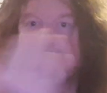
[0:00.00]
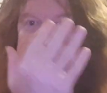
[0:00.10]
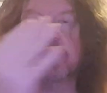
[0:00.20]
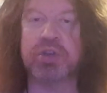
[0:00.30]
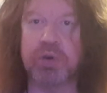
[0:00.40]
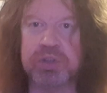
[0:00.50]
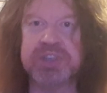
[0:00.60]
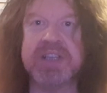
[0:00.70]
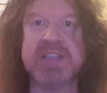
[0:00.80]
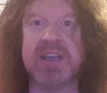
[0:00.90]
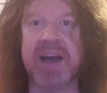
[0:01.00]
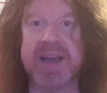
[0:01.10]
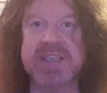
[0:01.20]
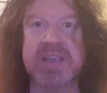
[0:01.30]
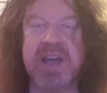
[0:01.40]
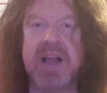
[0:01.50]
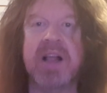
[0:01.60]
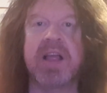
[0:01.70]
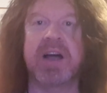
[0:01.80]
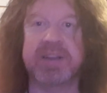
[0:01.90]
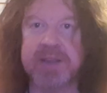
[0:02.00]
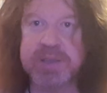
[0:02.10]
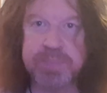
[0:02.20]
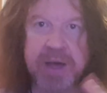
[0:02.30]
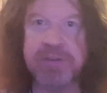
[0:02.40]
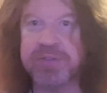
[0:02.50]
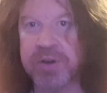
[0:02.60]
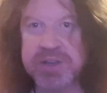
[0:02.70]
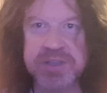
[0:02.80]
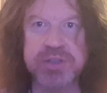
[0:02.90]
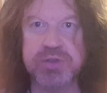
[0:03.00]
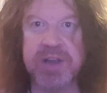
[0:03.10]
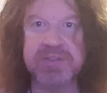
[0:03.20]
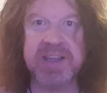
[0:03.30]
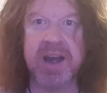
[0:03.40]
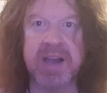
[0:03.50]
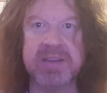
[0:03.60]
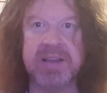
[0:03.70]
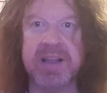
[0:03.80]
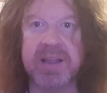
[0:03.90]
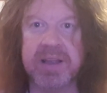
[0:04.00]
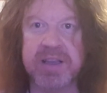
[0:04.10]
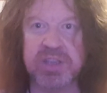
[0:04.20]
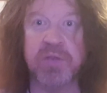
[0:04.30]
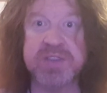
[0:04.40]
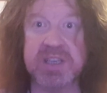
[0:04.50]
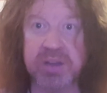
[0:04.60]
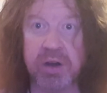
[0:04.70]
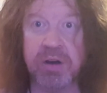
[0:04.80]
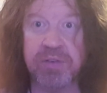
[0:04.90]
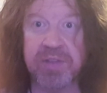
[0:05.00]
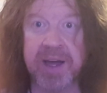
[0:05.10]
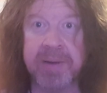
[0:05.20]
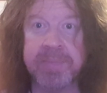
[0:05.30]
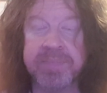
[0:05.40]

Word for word: crunched into the ice, and this Ben Foster drifter character has obviously got off that,